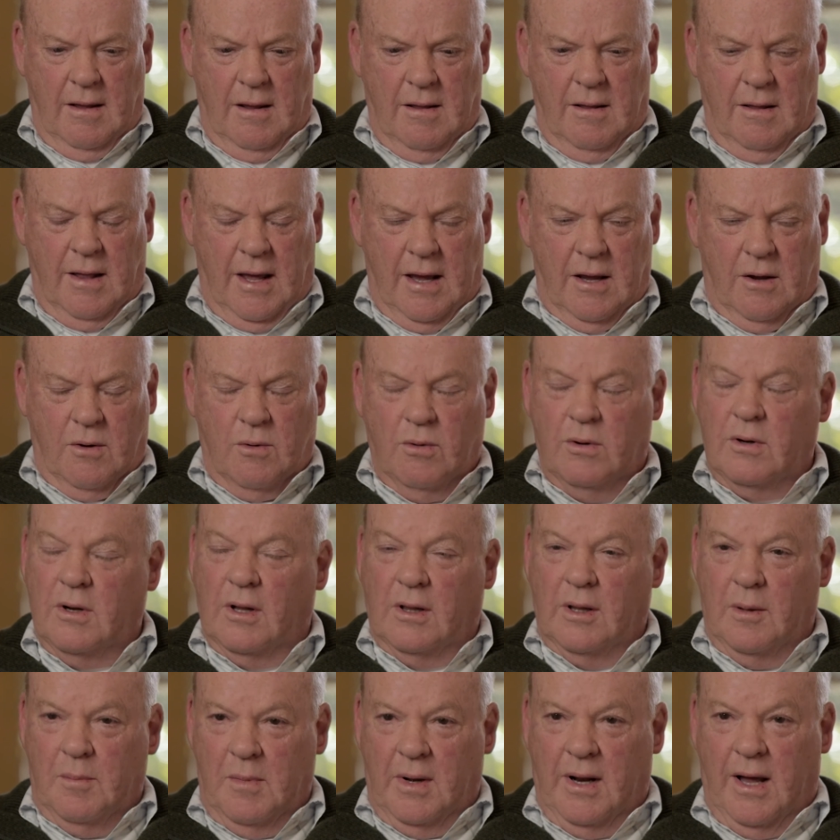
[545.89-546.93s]
They couldn't
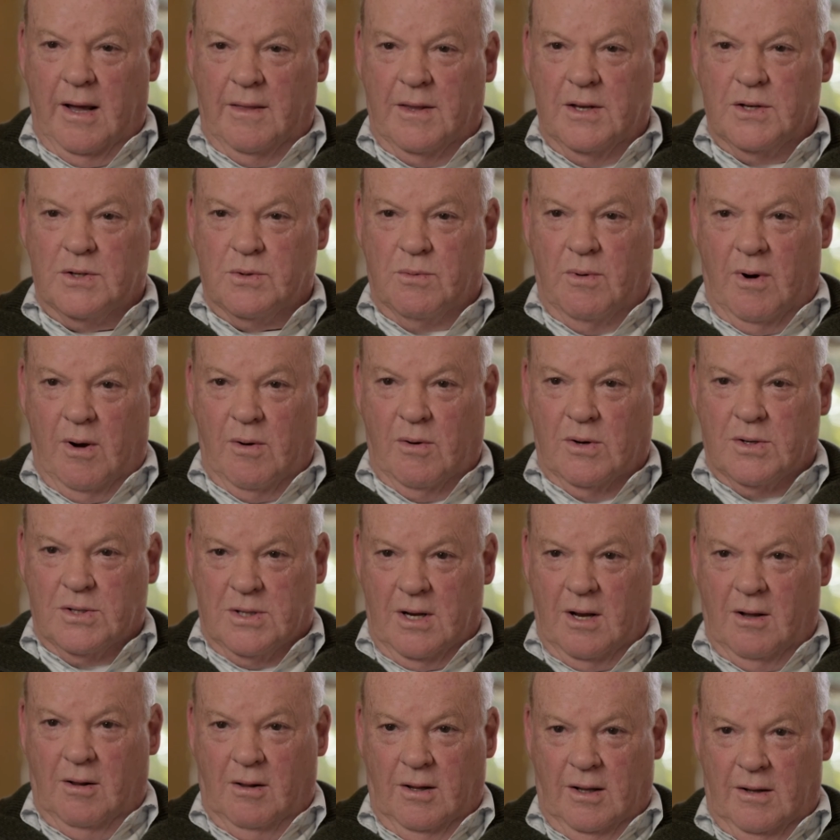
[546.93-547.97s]
eliminate this rogue
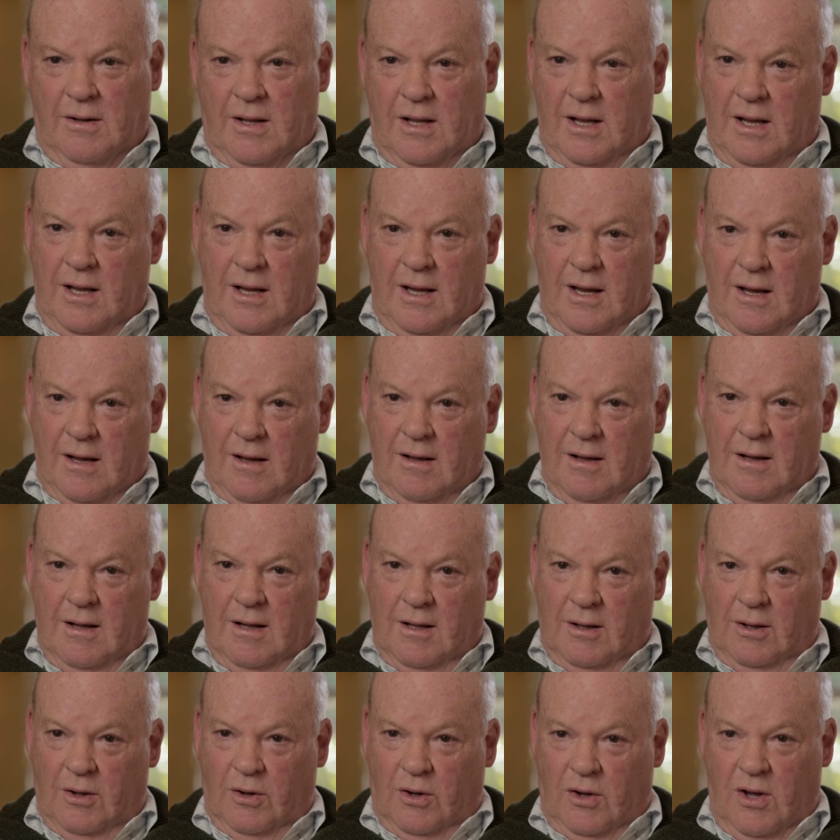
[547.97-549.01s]
cell, and the
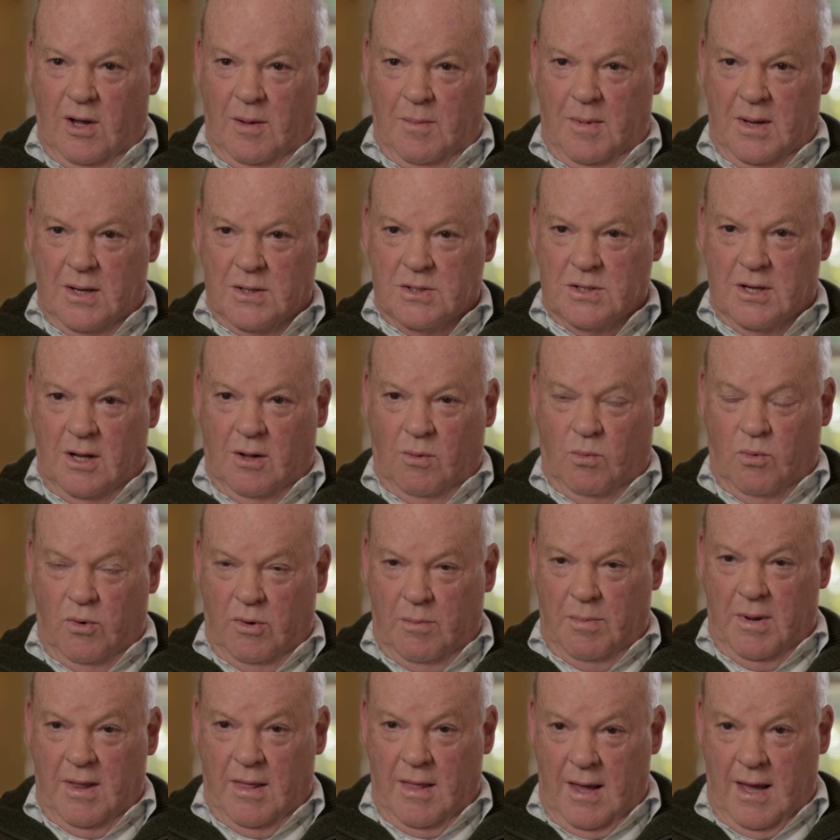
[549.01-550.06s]
leukemia cell
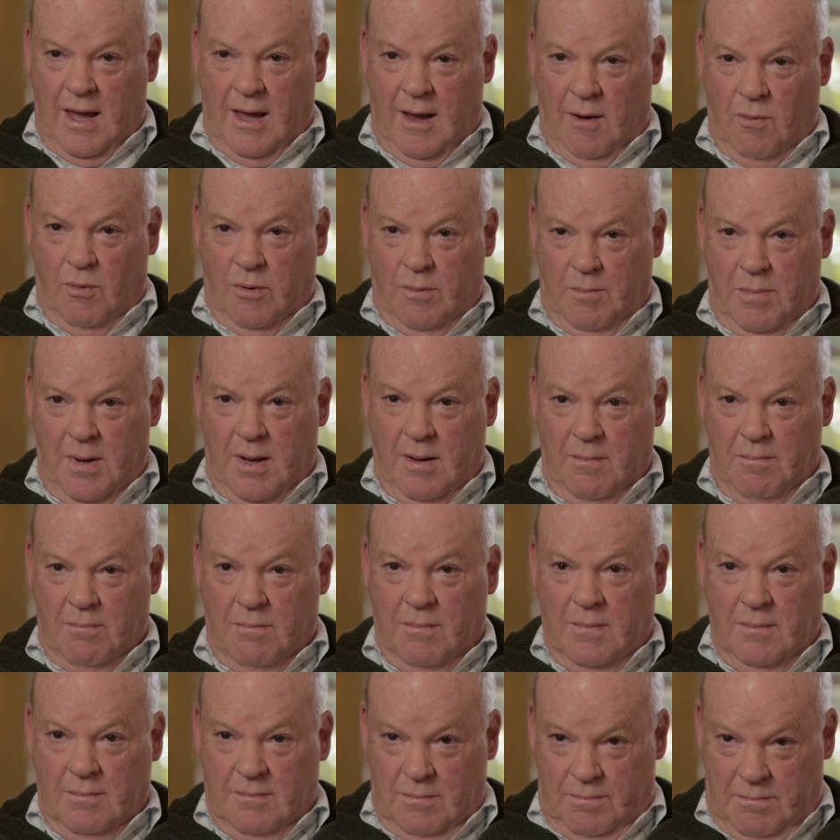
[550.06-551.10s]
would be
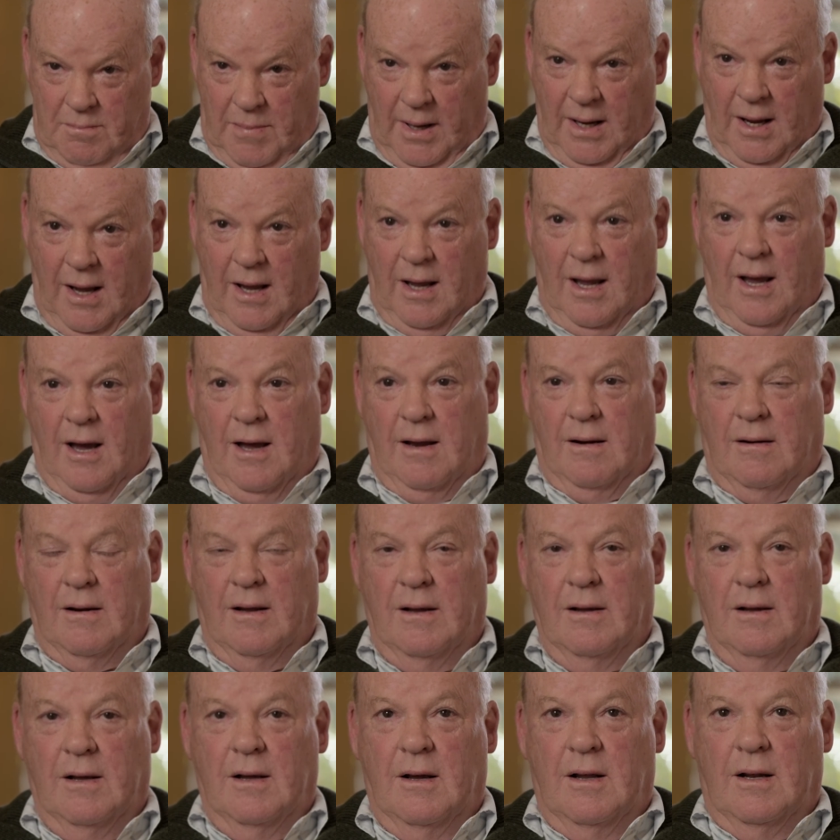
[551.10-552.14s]
back again.
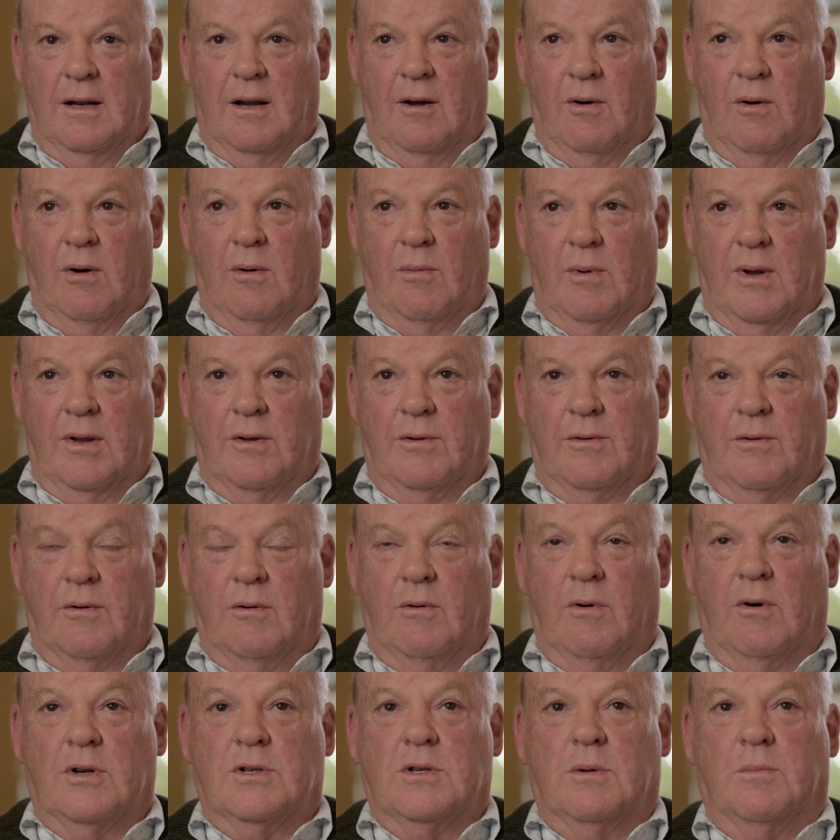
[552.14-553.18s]
Now, I went
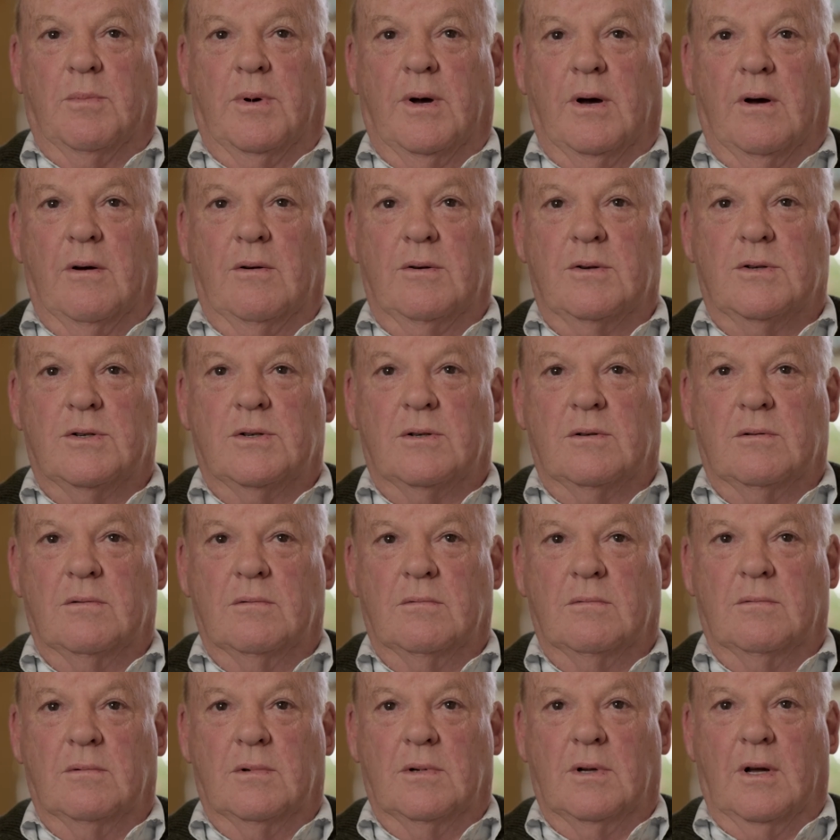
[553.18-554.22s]
through, I suppose,
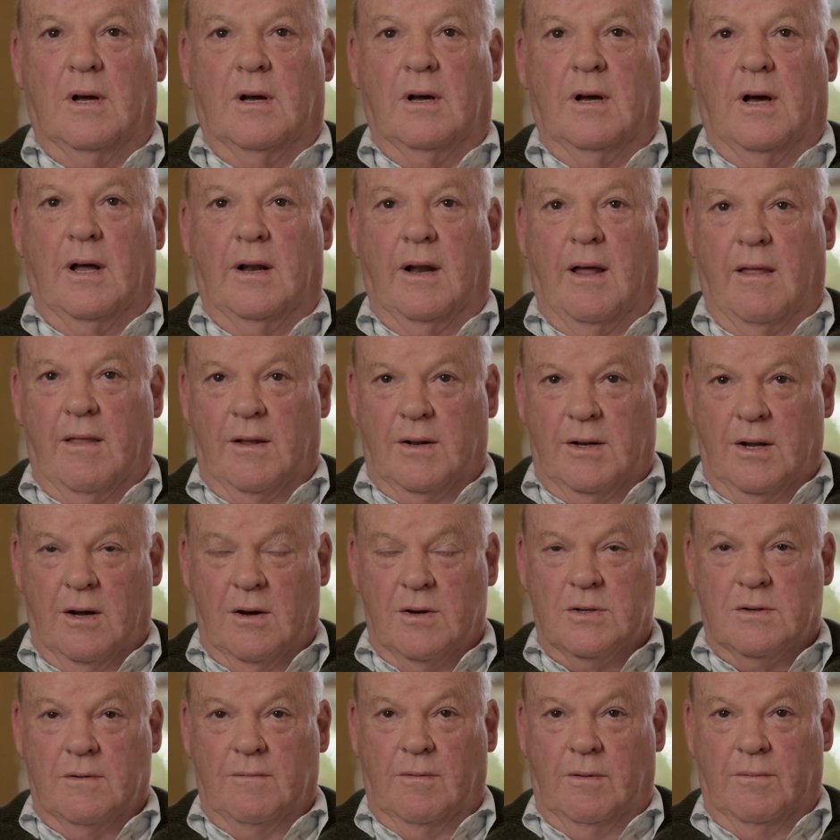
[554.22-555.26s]
another
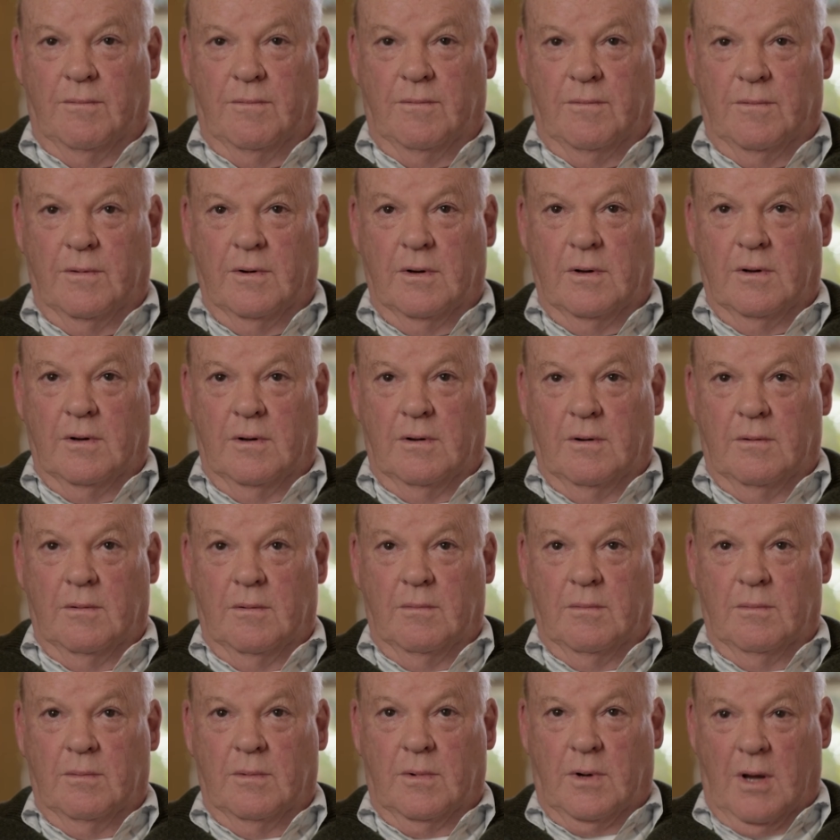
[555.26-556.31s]
dose of
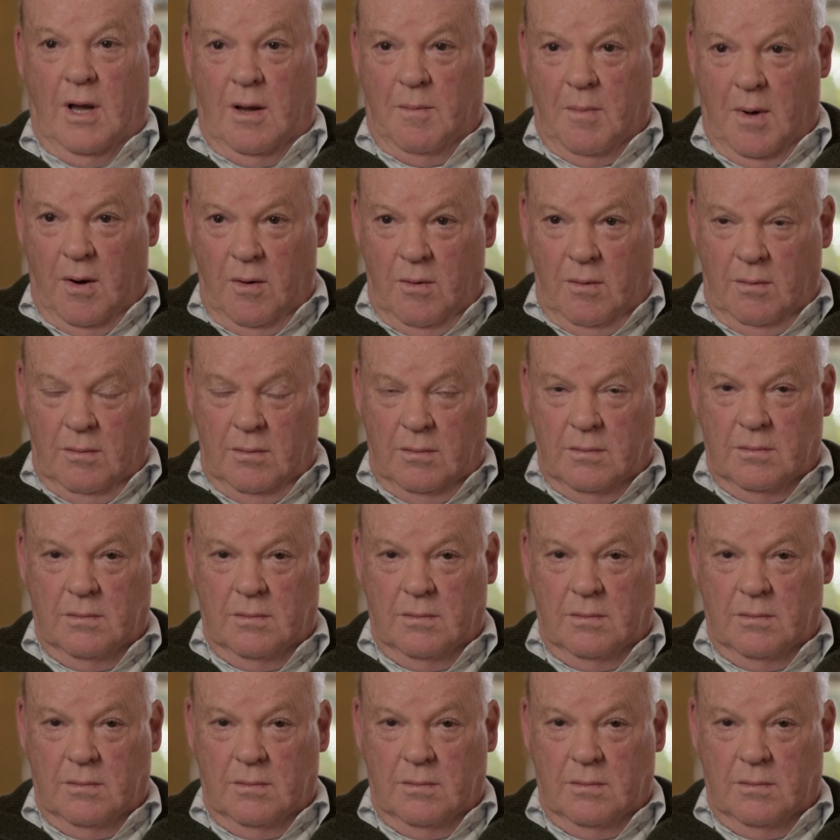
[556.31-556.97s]
chemo.